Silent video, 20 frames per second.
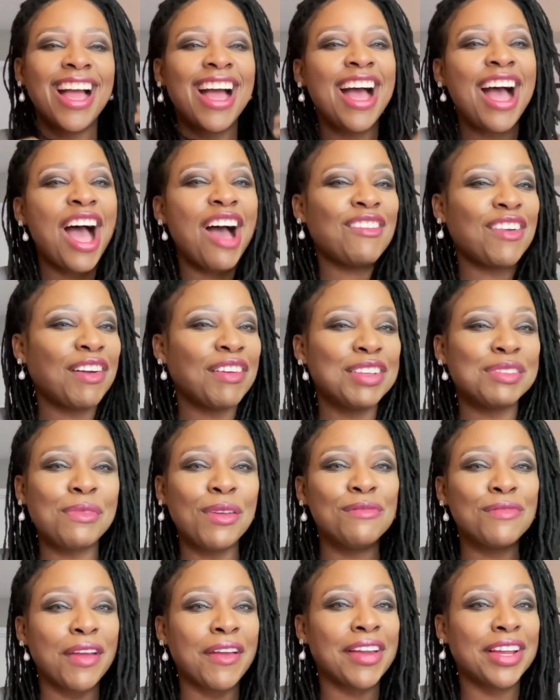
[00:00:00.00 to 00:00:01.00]
I've always been
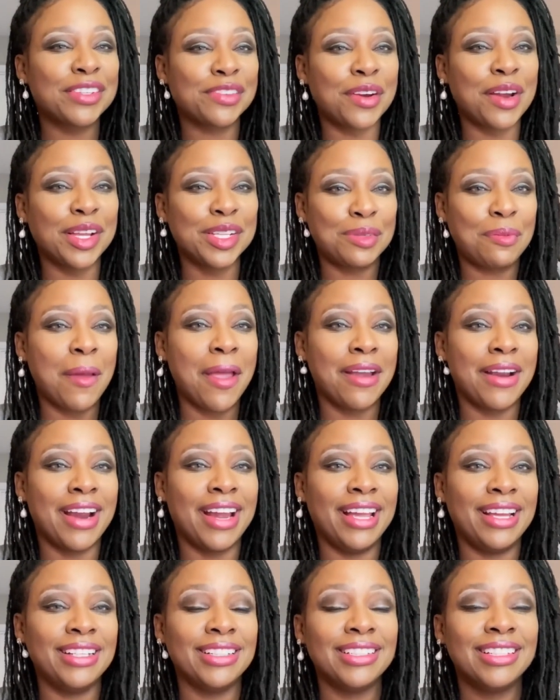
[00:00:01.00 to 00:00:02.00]
very
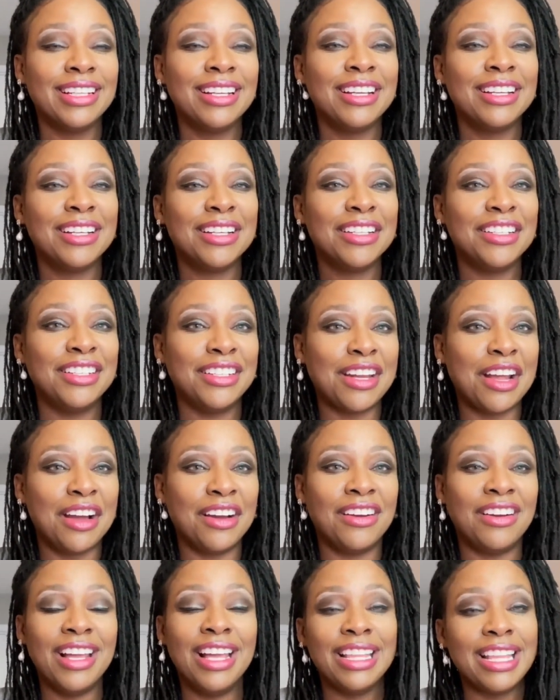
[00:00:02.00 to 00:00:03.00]
transparent, you
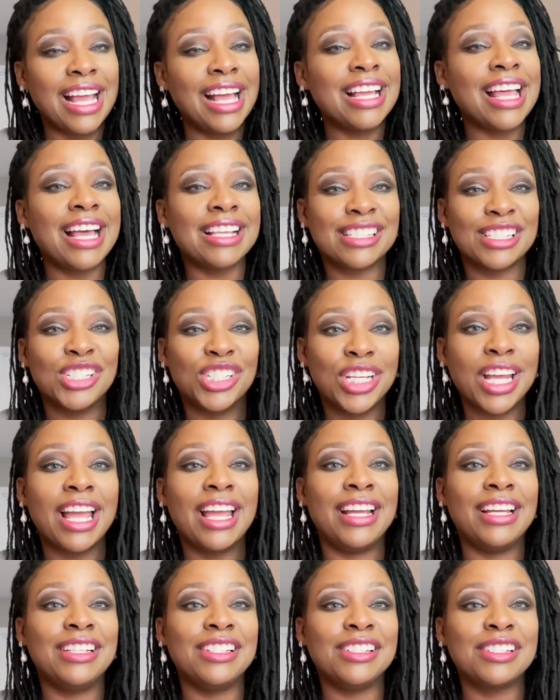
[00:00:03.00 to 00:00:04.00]
know, and that hasn't
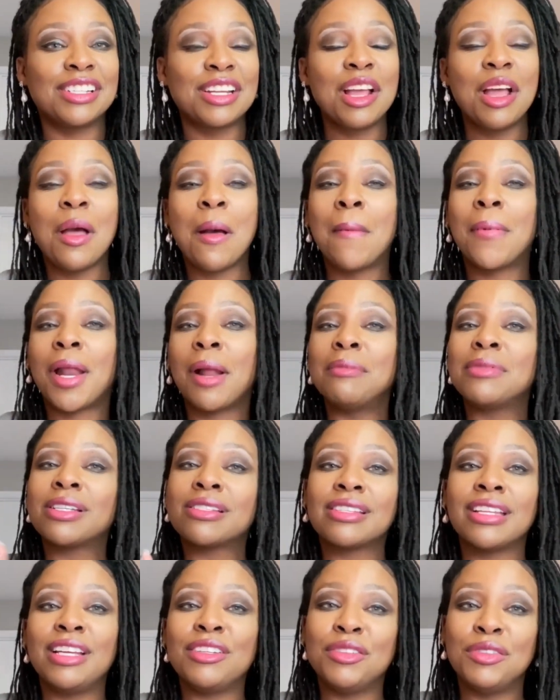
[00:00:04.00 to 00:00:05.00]
changed. But I'm just letting you